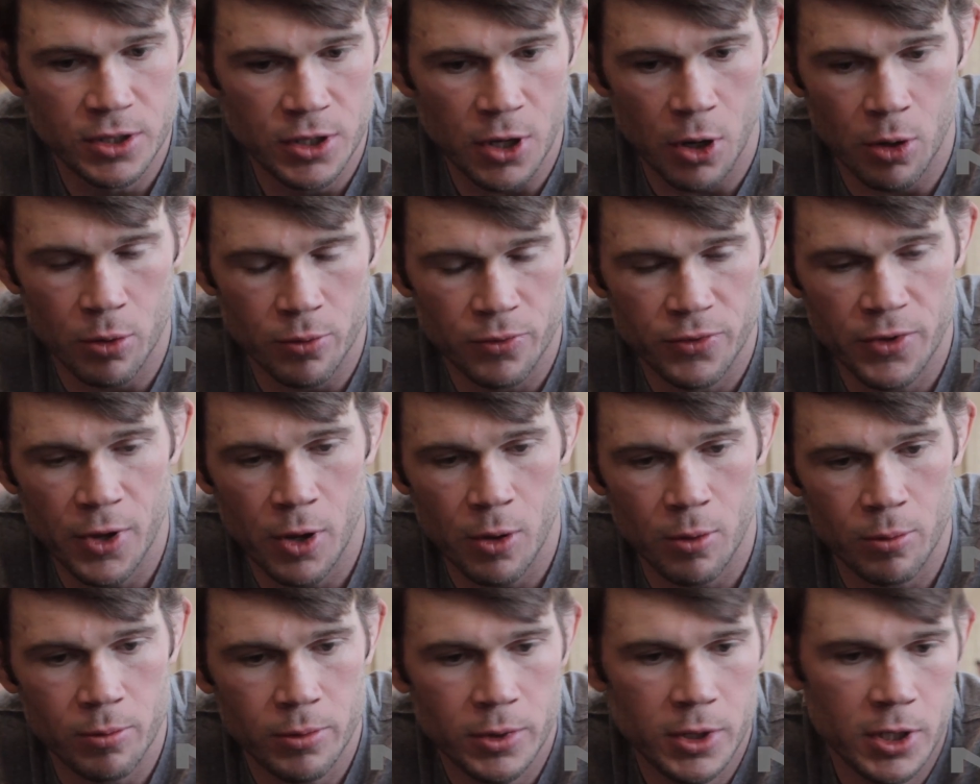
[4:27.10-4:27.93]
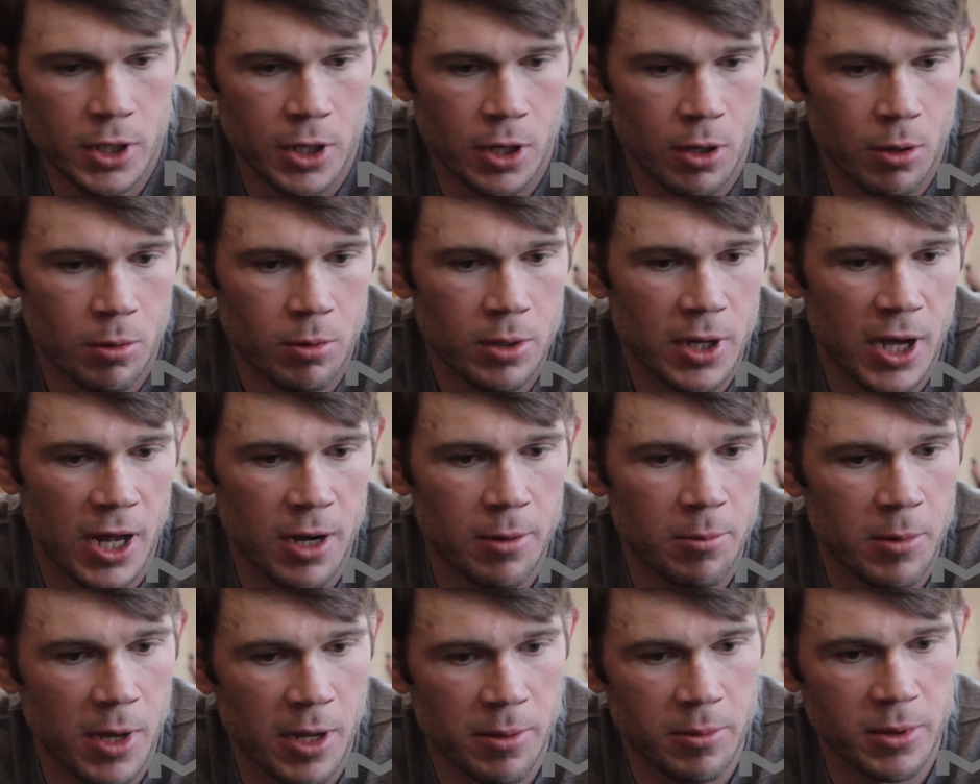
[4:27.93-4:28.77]
don't kind
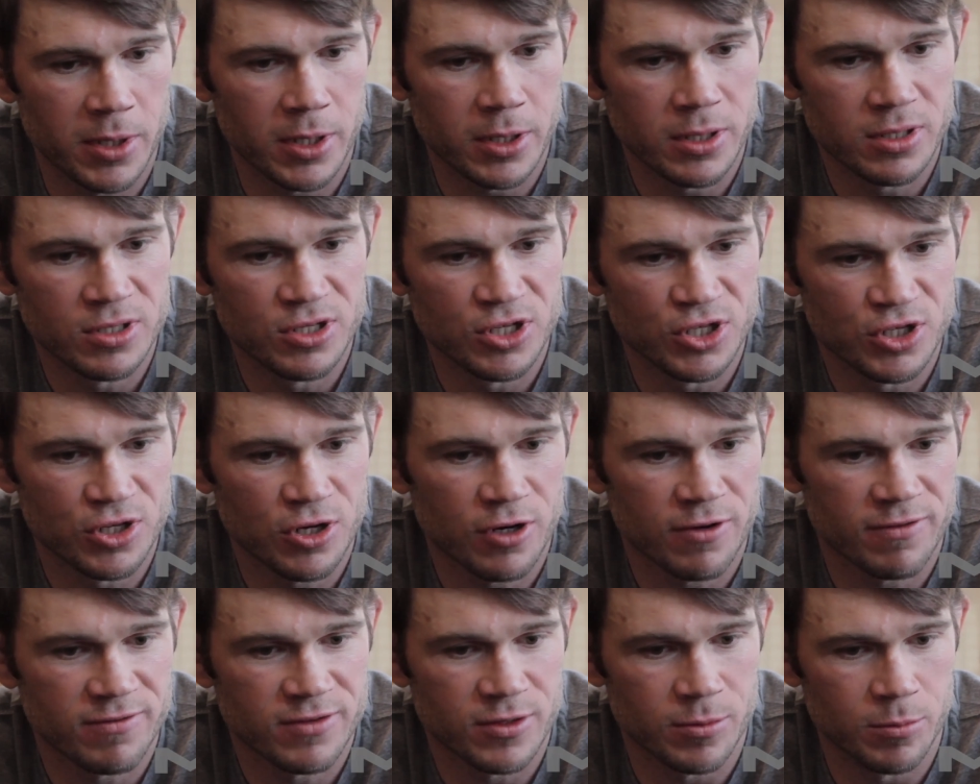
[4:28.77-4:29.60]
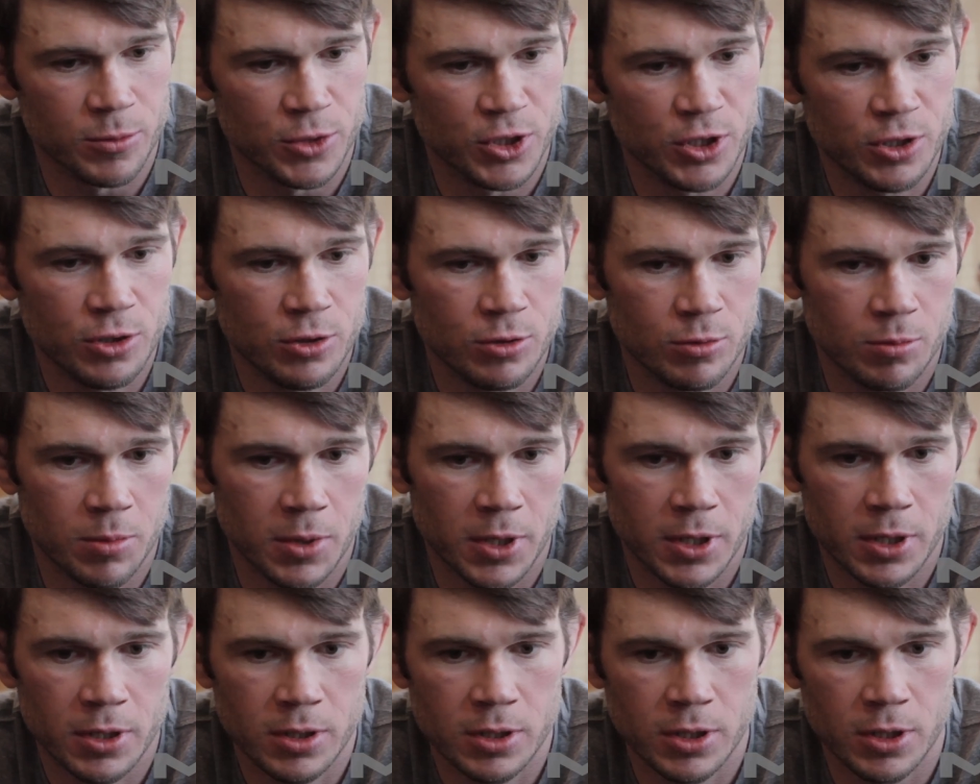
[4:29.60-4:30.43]
of maybe deserve some due,
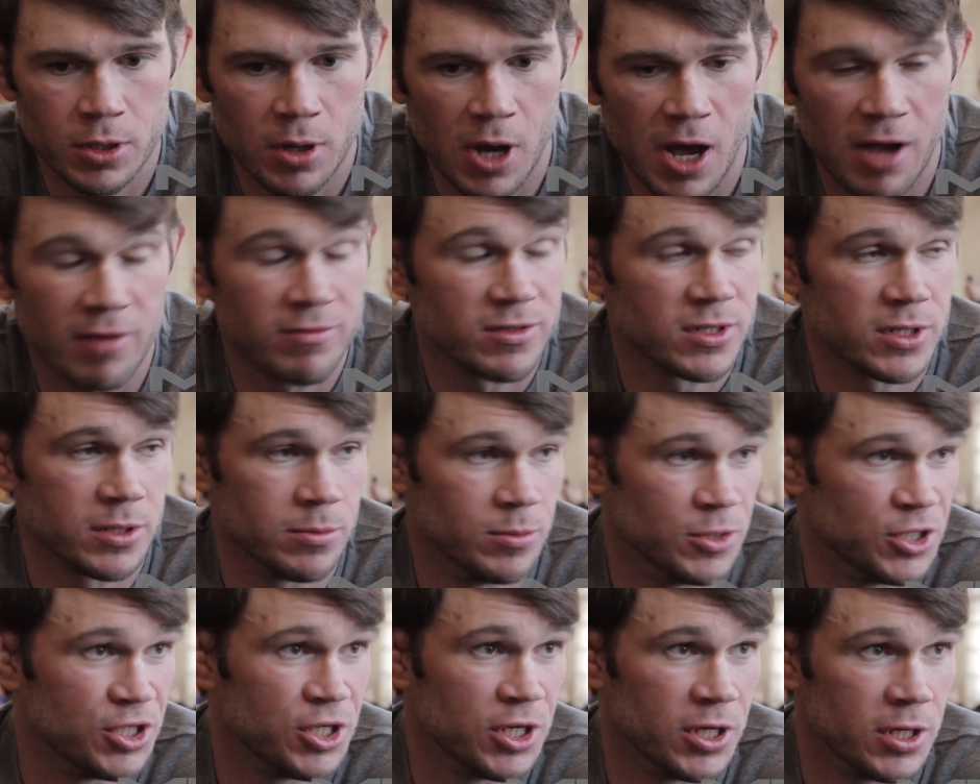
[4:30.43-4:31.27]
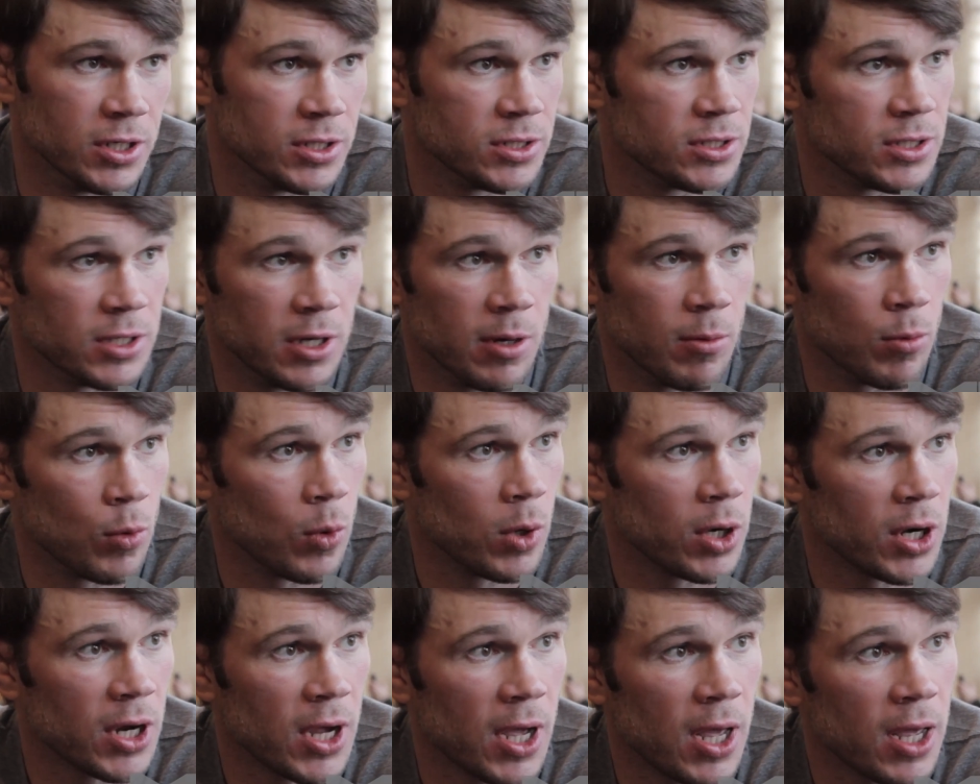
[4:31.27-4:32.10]
but, obviously Machida's the number
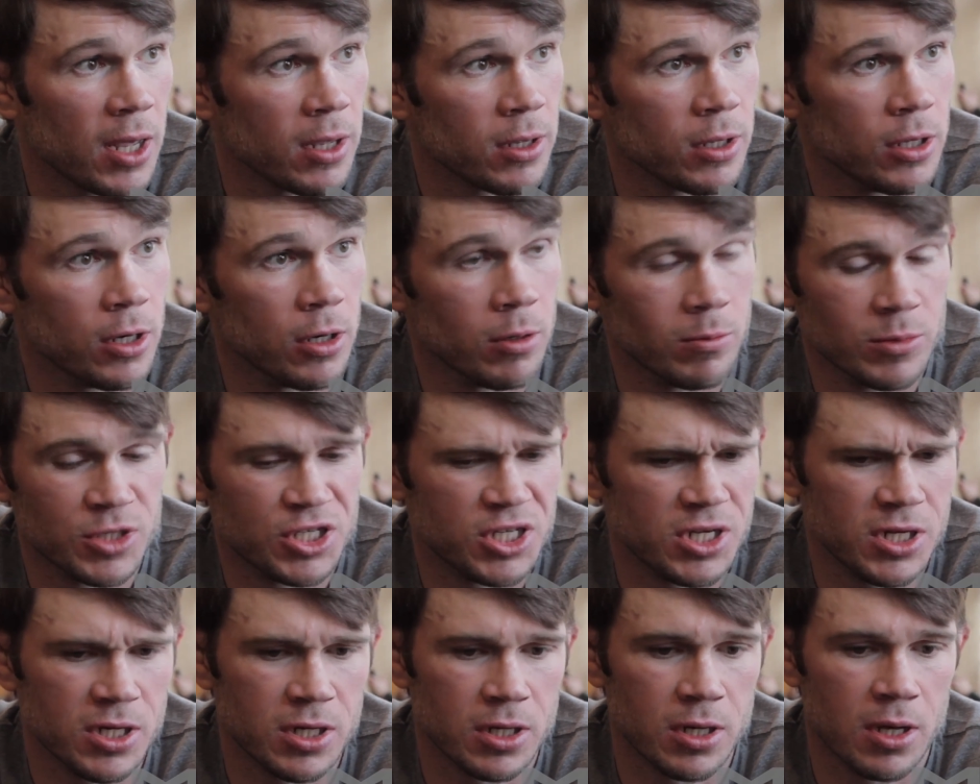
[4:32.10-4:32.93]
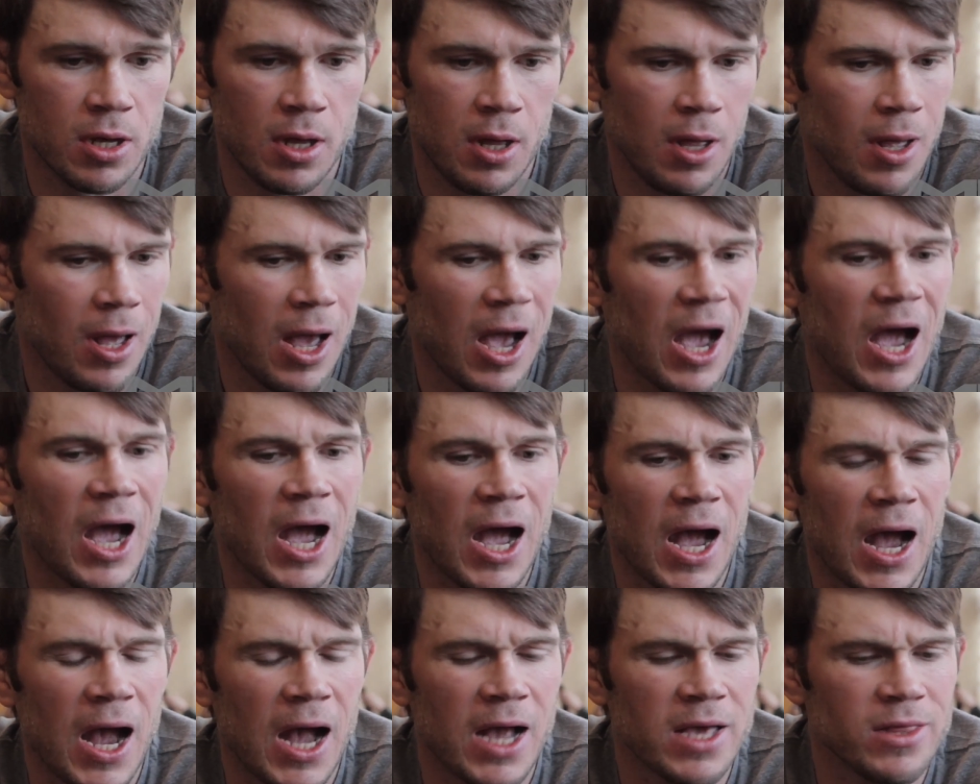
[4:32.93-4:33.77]
one guy. Machida,
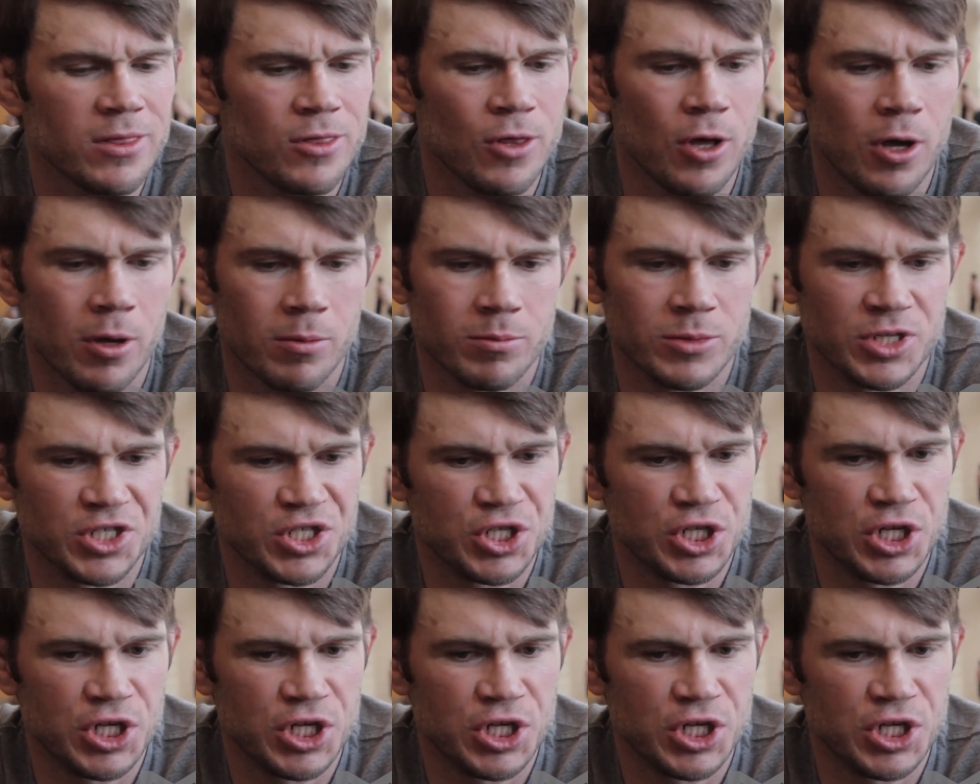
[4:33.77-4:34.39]
I thought